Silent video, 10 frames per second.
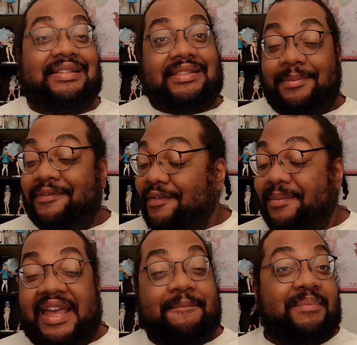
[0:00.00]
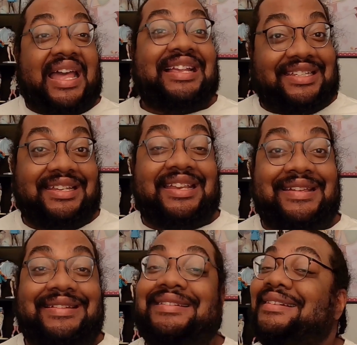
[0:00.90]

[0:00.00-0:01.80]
Some of them have passion in it.